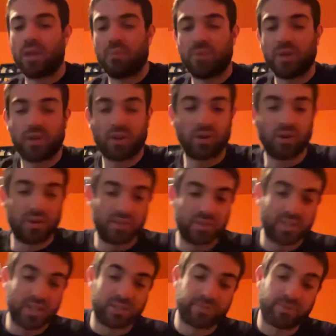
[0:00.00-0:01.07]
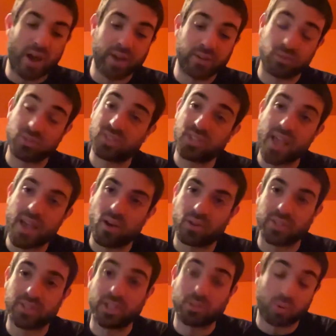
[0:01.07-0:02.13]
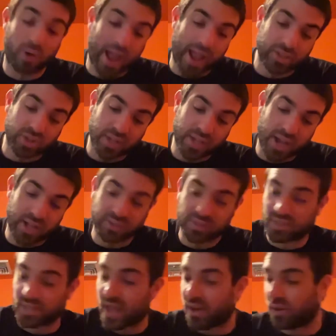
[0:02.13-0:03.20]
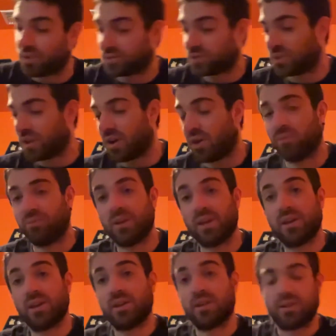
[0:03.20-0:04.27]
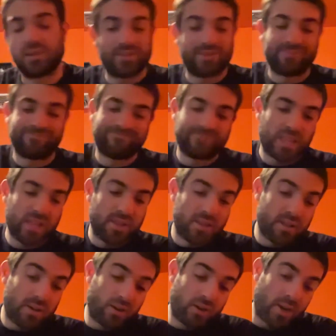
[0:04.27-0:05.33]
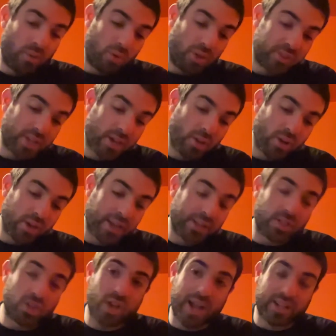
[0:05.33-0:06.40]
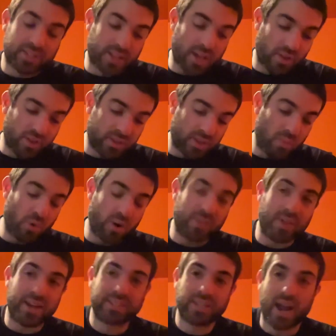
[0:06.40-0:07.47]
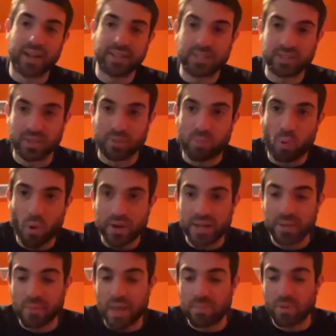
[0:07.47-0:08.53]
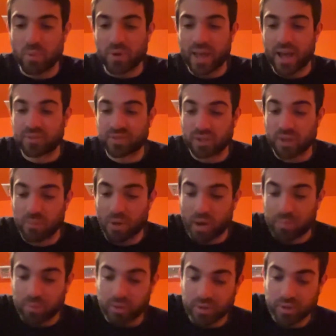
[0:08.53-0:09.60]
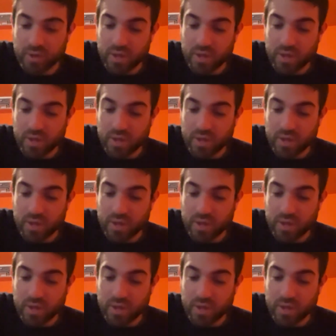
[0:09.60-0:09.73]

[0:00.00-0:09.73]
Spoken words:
because it's final sale. Because these were actually on sale, so... All right, well, let's take a look at the Jack Skellington one. That is kind of disappointing. Maybe we have some upper